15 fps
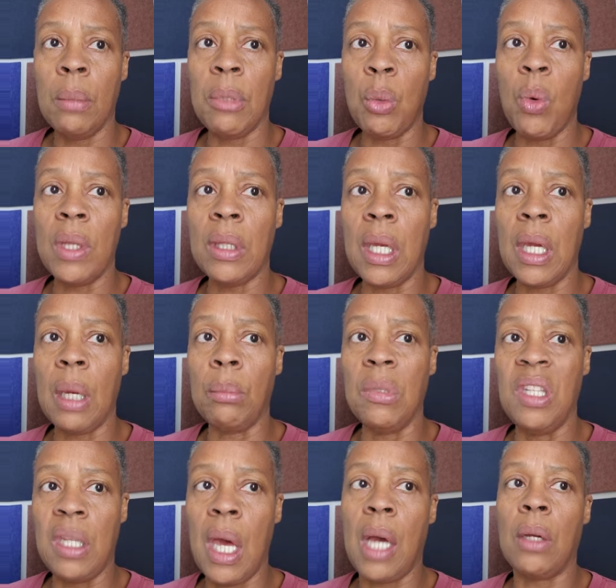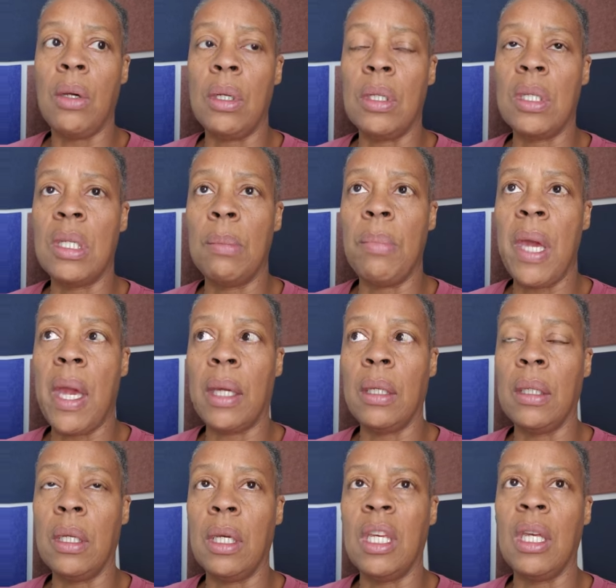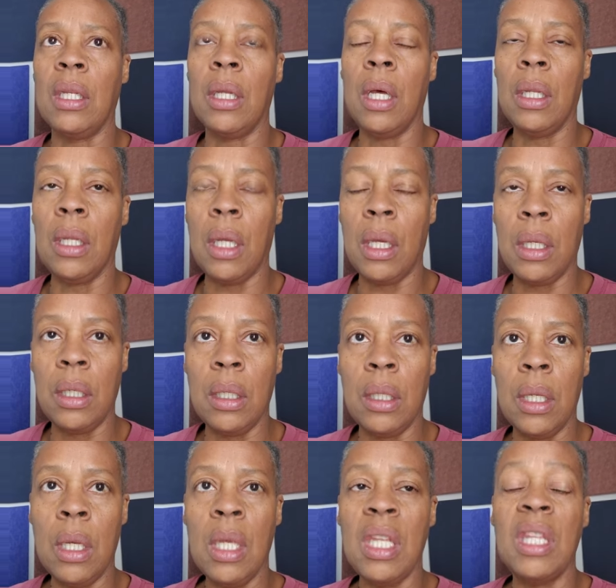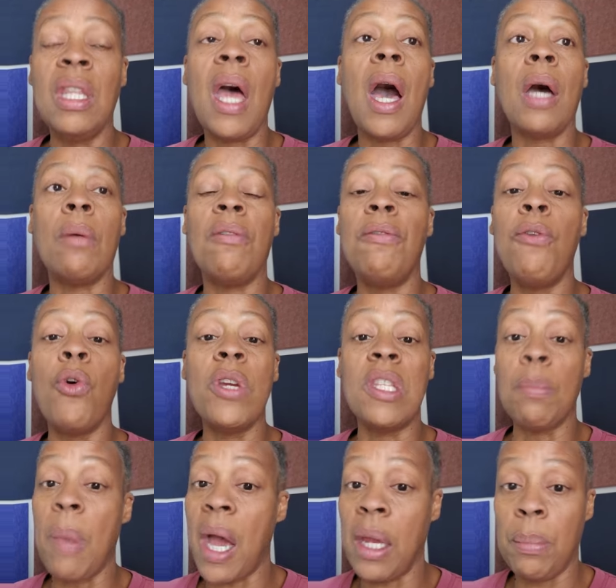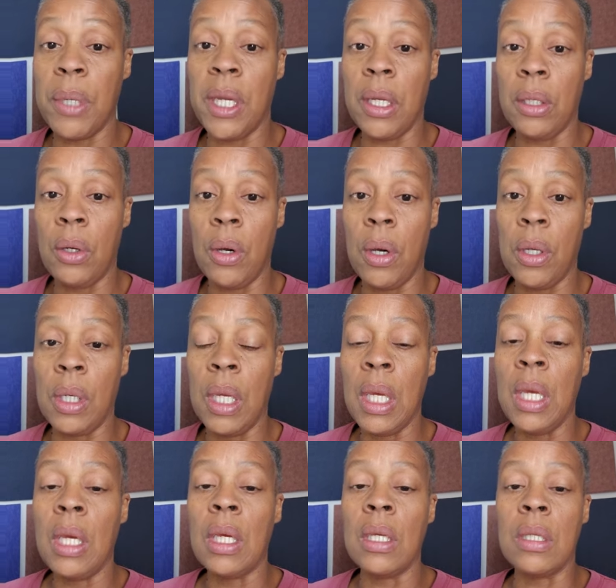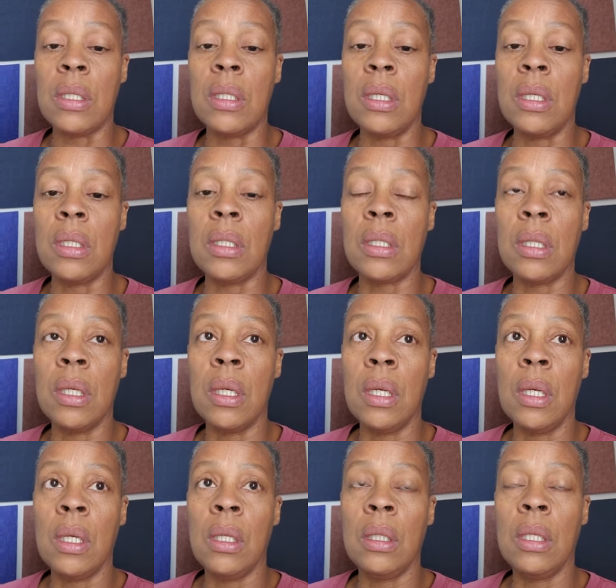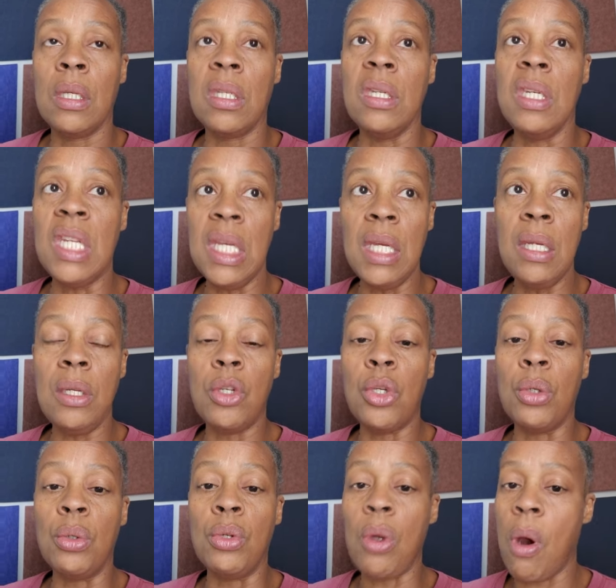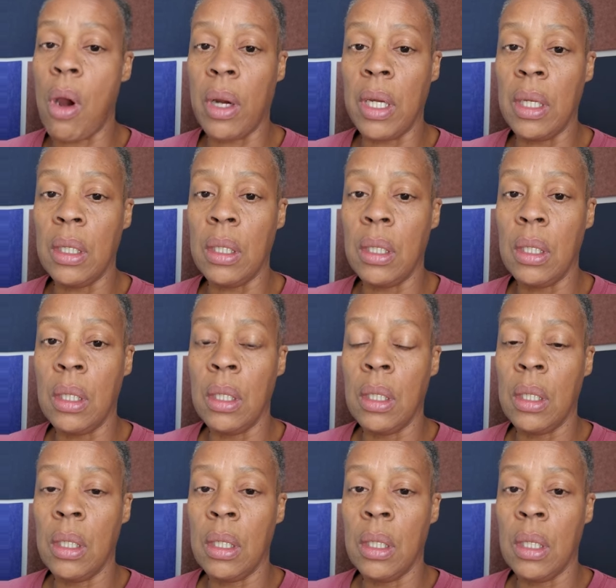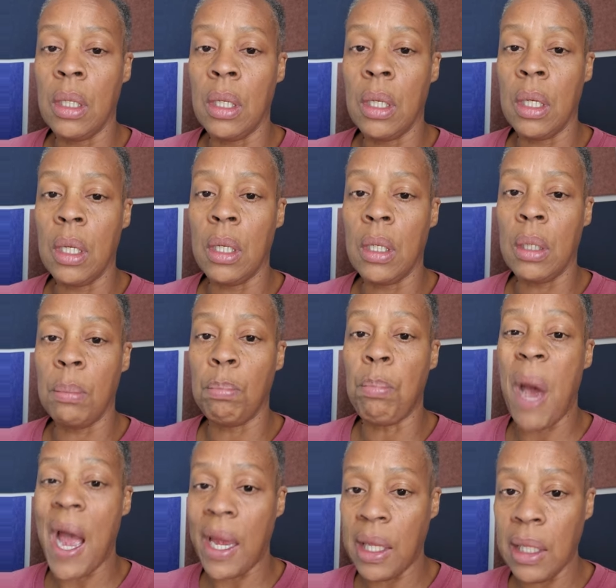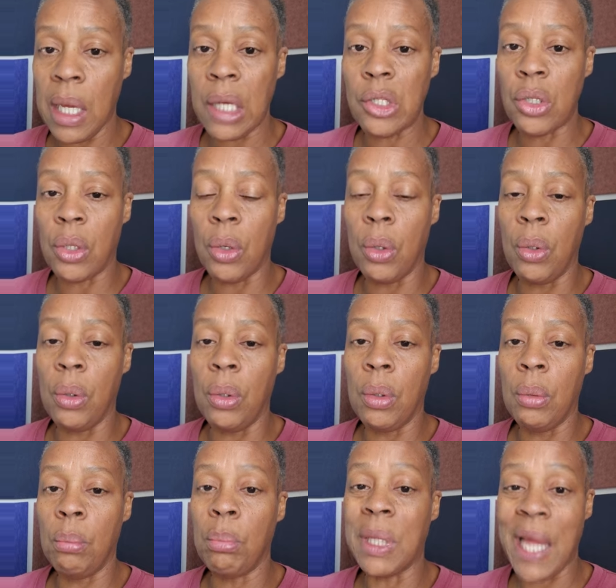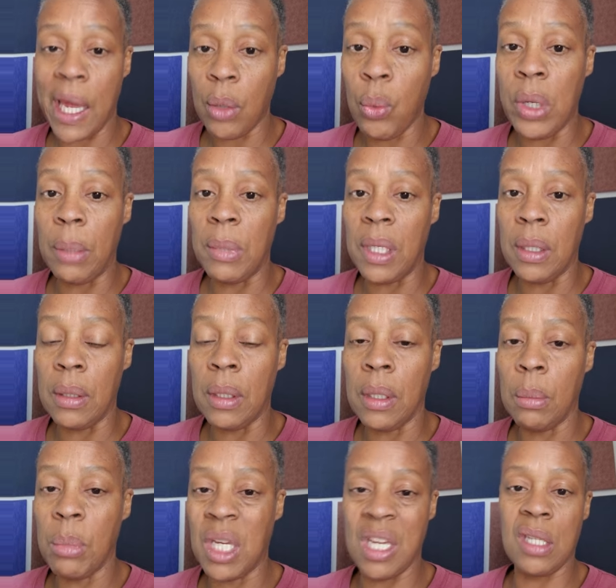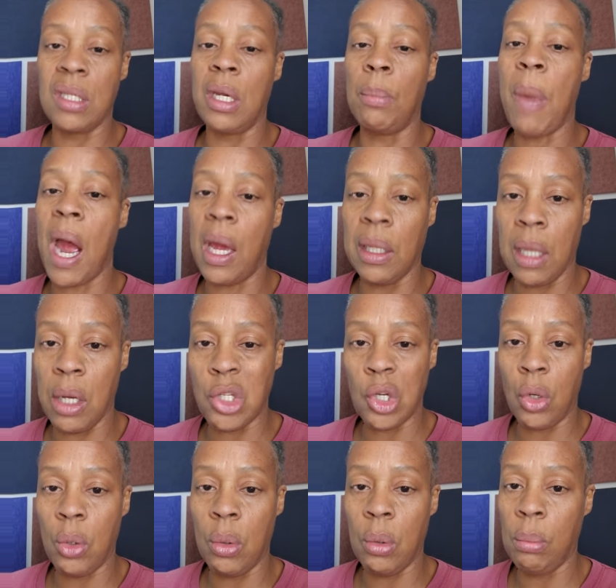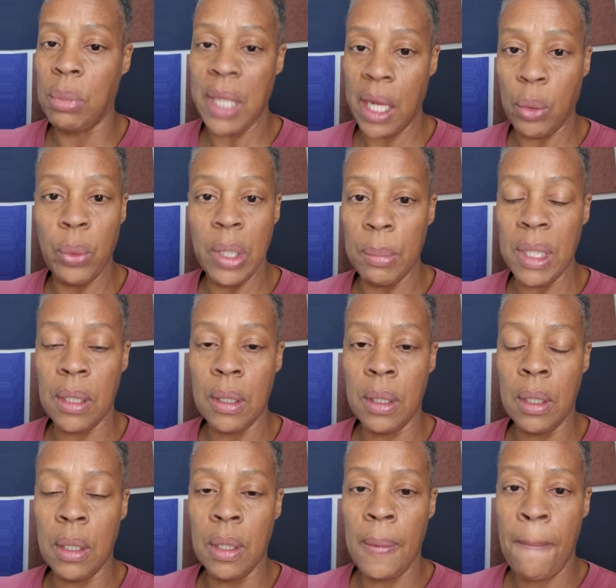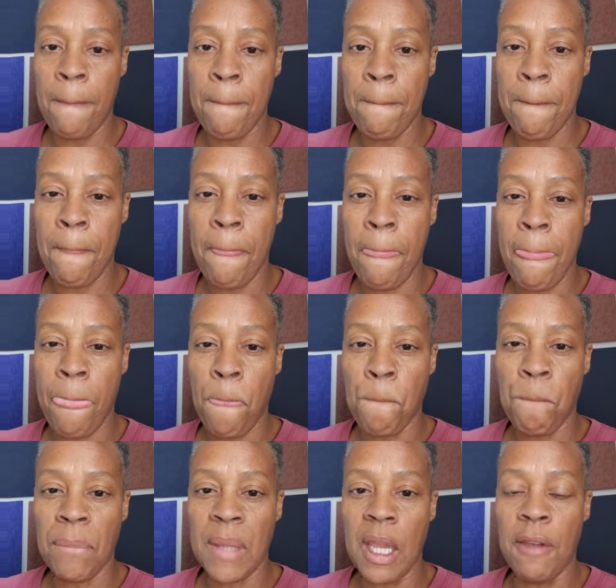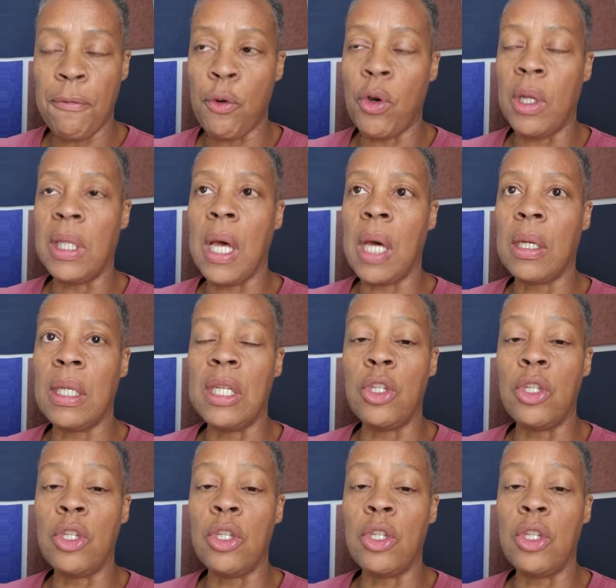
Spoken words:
But one thing I'm not gonna sit back and not voice my opinion on is this need to target biological black women because they're biological black women. And for a lot of